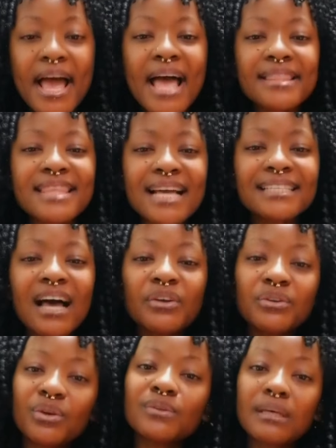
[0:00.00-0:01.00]
and that's how
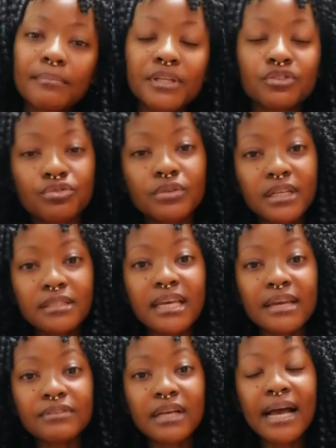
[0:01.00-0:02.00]
you know somebody's truly
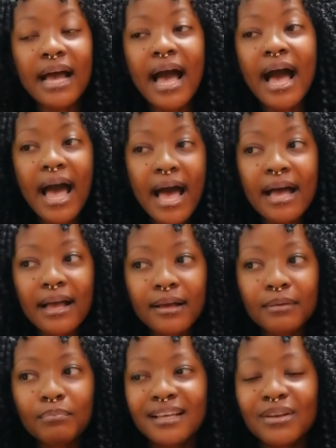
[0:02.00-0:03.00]
saved
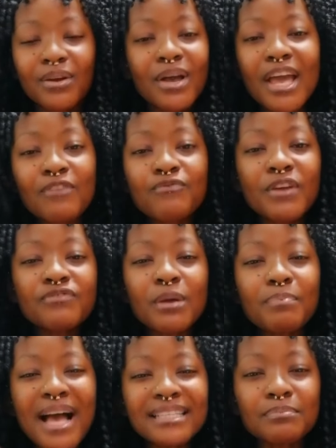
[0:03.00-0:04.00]
if if they're
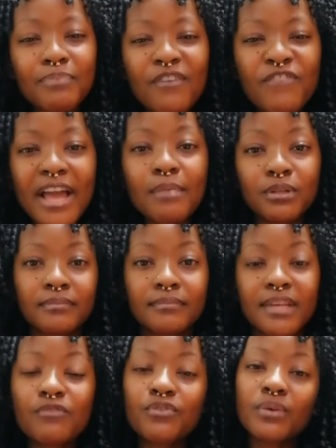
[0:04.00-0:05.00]
pacifiable,
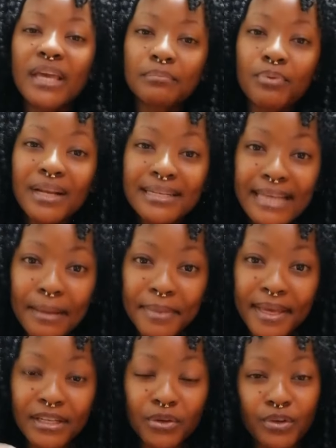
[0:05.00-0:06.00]
if you can put a
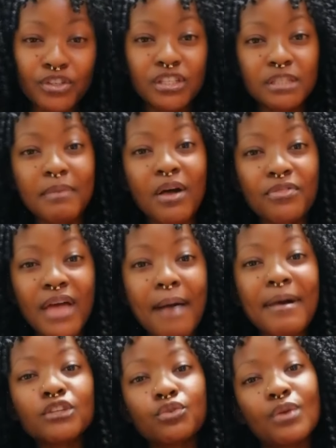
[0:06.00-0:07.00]
dummy in a Christian's mouth,
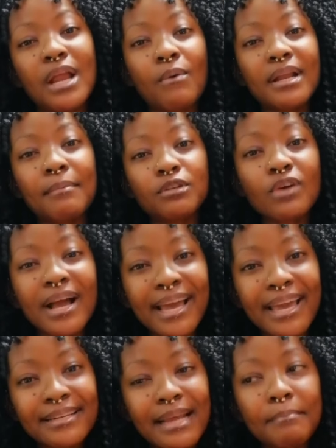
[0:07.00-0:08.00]

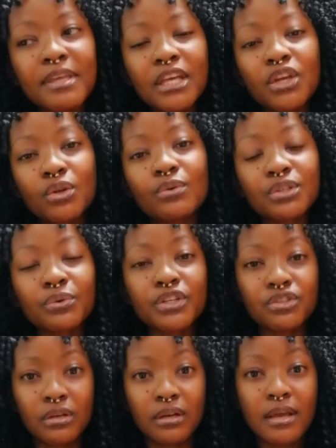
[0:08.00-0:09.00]
dummy, then you know it's a
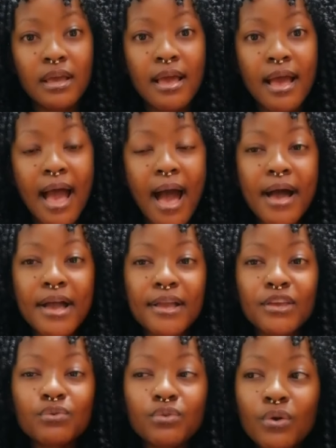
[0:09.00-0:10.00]
Christian. Uh,
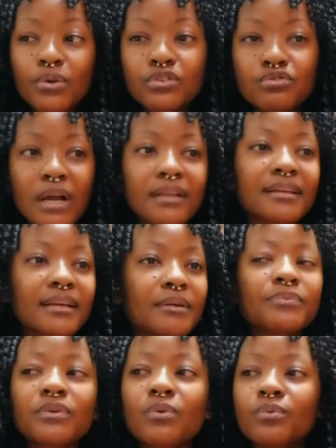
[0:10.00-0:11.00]
you know you're struggling
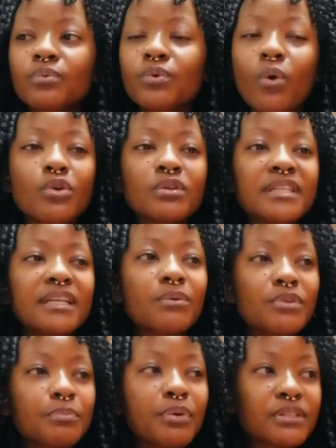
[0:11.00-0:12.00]
or you're dealing
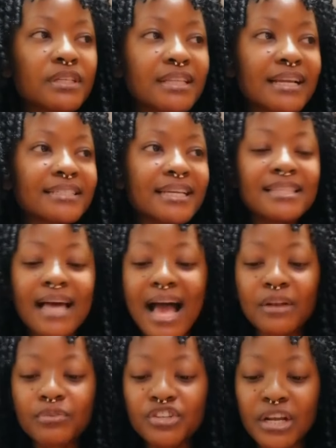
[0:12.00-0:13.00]
with a person that is either
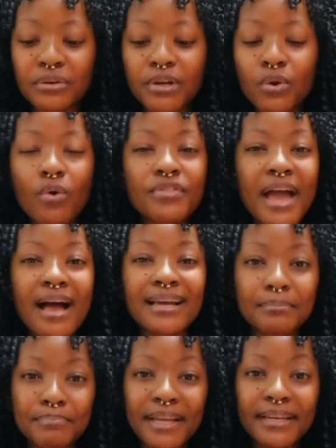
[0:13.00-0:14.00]
unregenerate or they are
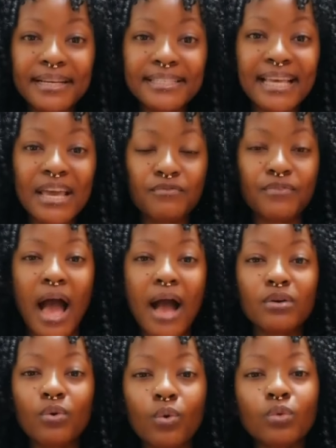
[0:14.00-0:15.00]
rebellious. If
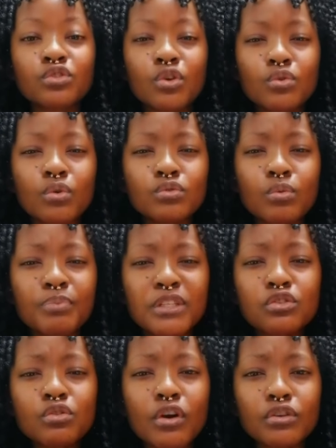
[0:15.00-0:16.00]
uh,
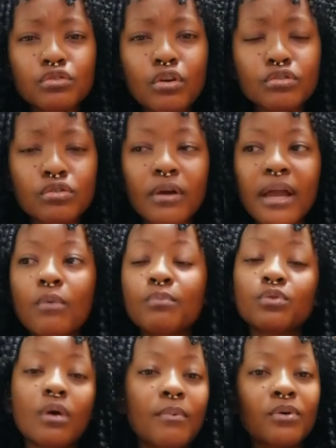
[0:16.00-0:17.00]
sorry, sorry, sorry,
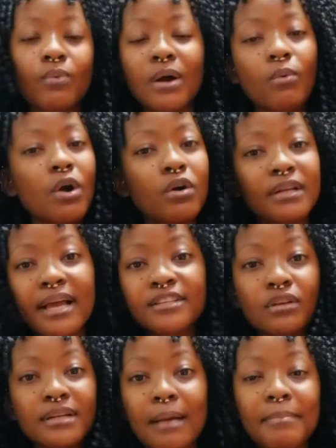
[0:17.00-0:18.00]
is
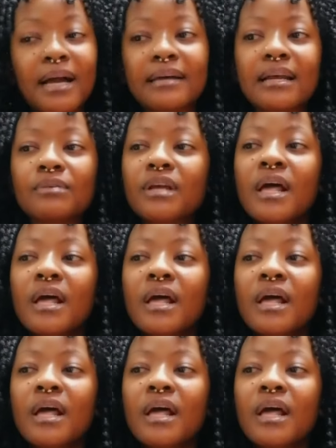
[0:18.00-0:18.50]
not coming around,